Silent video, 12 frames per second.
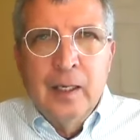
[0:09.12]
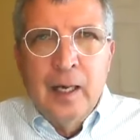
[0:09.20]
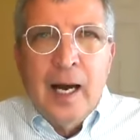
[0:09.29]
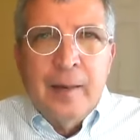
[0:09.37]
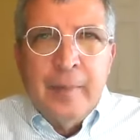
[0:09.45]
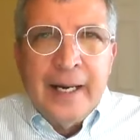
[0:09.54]

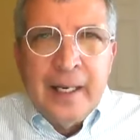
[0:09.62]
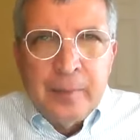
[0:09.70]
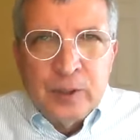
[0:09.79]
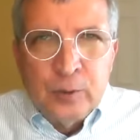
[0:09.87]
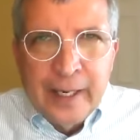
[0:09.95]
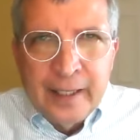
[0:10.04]
Hi, my name
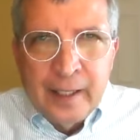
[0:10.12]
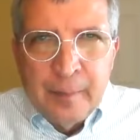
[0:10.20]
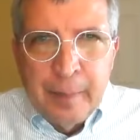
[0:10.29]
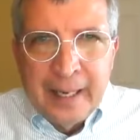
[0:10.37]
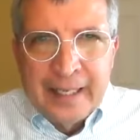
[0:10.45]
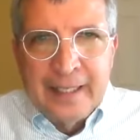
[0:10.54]
is Randy
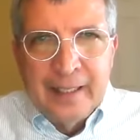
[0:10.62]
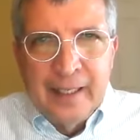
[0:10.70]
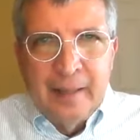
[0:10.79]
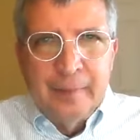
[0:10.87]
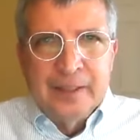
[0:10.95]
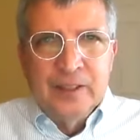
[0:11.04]
Beckett, and
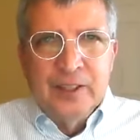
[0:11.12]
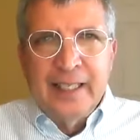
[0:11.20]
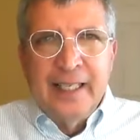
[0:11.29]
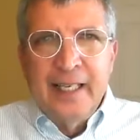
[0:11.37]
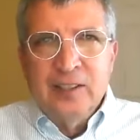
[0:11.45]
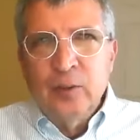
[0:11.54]
I'm a
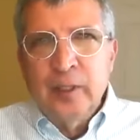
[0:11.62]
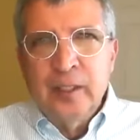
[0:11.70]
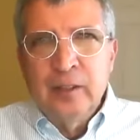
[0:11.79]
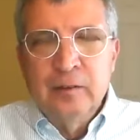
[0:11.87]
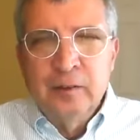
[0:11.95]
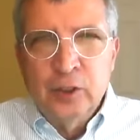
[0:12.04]
psychiatric
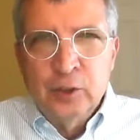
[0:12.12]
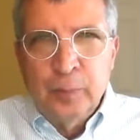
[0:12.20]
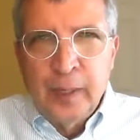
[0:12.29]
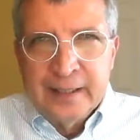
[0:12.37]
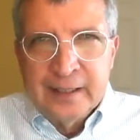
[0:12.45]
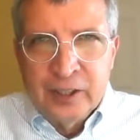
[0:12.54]
nurse
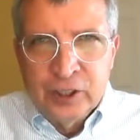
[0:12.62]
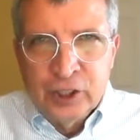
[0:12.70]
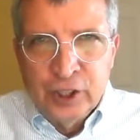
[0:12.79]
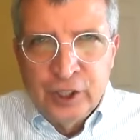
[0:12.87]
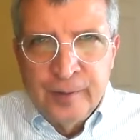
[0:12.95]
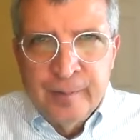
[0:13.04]

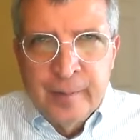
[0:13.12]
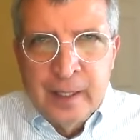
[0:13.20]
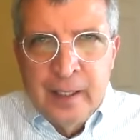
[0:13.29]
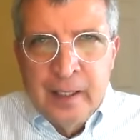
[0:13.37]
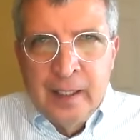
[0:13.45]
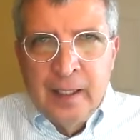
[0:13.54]
practitioner.
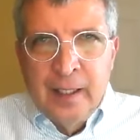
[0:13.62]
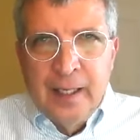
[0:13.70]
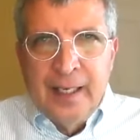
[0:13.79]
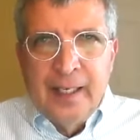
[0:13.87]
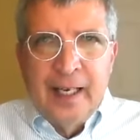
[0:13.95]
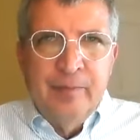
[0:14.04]

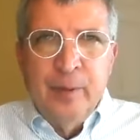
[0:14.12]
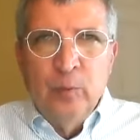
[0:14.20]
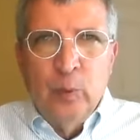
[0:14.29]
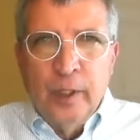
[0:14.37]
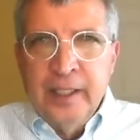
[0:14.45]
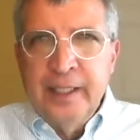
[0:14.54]
And I've
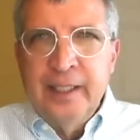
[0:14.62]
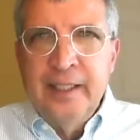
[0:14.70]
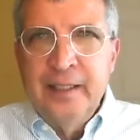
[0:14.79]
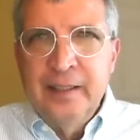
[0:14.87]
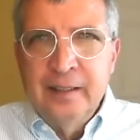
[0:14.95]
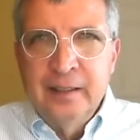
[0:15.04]
been
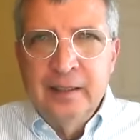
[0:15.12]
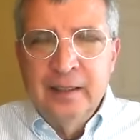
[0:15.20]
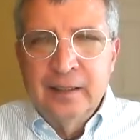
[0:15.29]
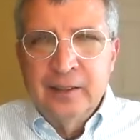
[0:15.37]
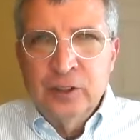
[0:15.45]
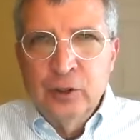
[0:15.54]
working
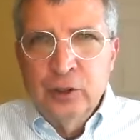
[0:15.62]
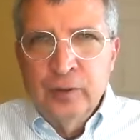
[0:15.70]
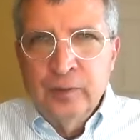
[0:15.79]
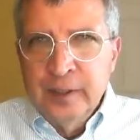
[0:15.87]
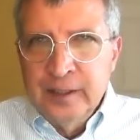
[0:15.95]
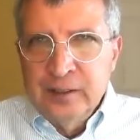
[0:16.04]

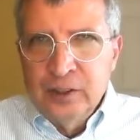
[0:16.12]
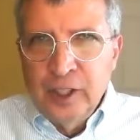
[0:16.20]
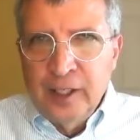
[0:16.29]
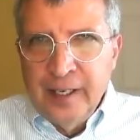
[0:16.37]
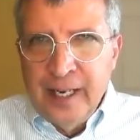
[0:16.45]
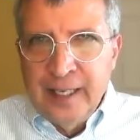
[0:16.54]
exclusively in
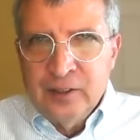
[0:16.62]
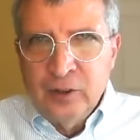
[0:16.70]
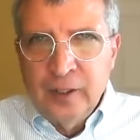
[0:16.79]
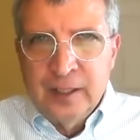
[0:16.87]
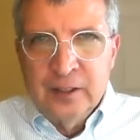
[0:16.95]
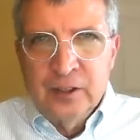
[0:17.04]

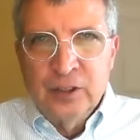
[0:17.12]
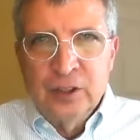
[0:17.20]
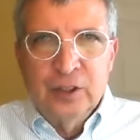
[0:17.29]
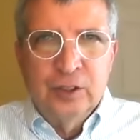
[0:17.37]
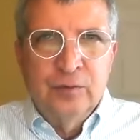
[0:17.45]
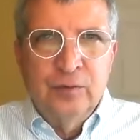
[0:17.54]
geriatrics
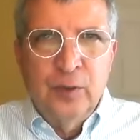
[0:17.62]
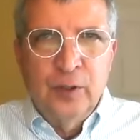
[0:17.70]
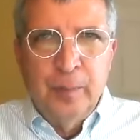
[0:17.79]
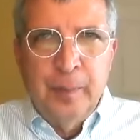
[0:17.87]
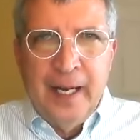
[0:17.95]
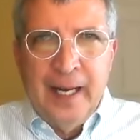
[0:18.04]
for
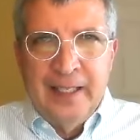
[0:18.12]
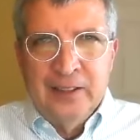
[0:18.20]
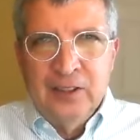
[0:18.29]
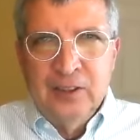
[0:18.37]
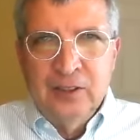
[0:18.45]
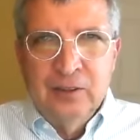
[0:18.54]
the
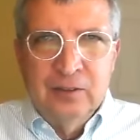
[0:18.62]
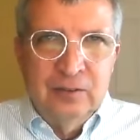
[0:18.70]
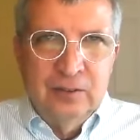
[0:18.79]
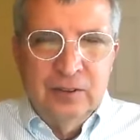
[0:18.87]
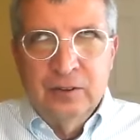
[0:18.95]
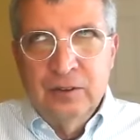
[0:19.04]
past
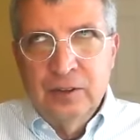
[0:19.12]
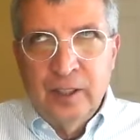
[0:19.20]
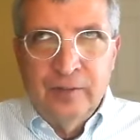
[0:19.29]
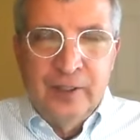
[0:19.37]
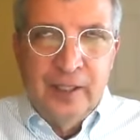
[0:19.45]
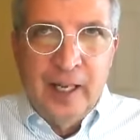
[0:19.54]

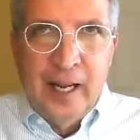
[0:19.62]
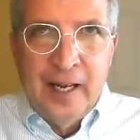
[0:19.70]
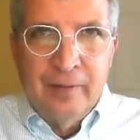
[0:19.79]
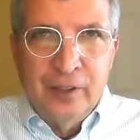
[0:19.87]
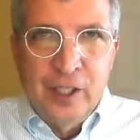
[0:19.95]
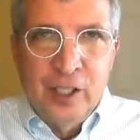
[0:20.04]

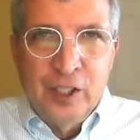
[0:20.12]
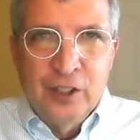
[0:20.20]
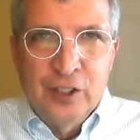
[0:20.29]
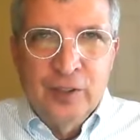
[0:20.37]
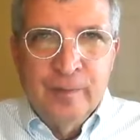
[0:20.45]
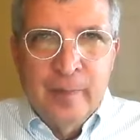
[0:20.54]
7.5
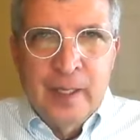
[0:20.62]
years,